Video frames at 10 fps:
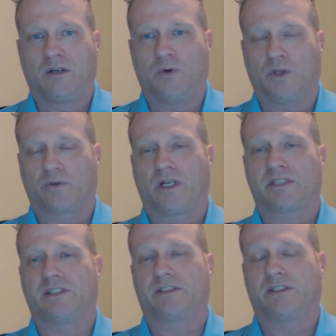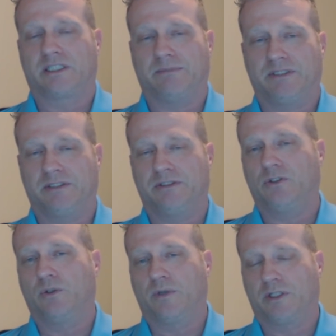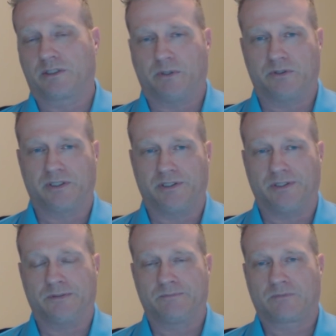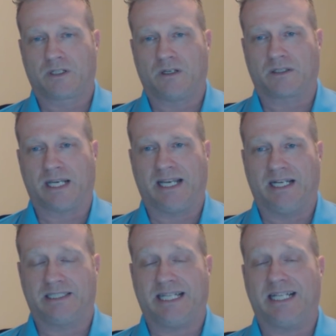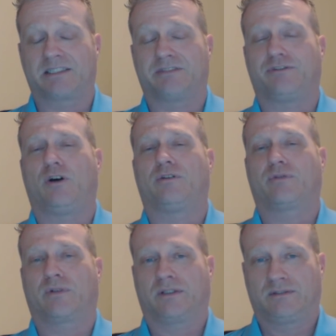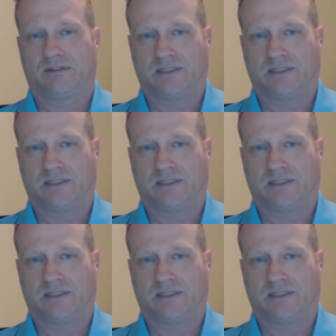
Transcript: when the rest of the system isn't doing what it's supposed to do. Okay, and it takes the fall for it.